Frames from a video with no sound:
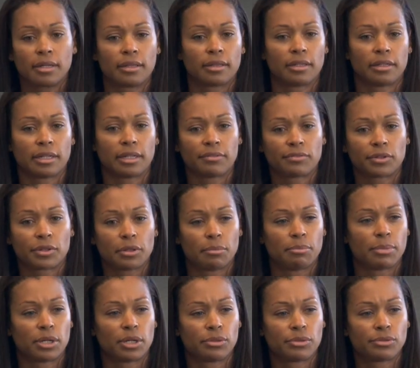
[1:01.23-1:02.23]
and
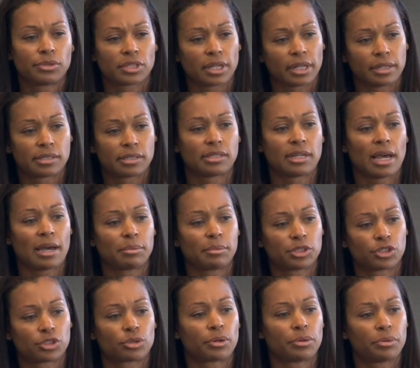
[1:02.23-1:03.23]
communicate effectively
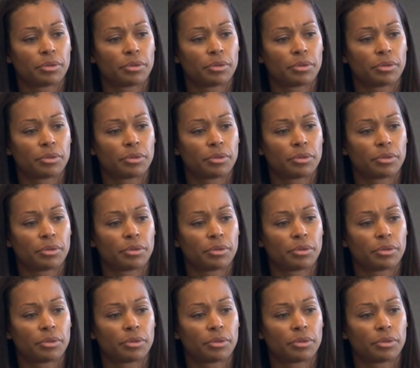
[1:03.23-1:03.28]
are